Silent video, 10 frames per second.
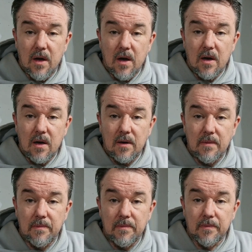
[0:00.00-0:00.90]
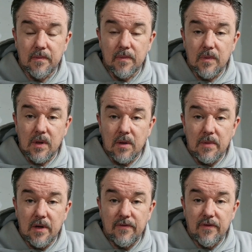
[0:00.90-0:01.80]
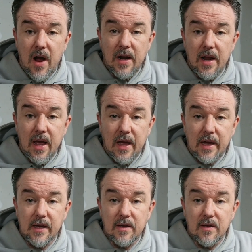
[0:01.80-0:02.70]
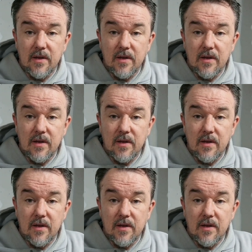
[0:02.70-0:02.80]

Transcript: But Friday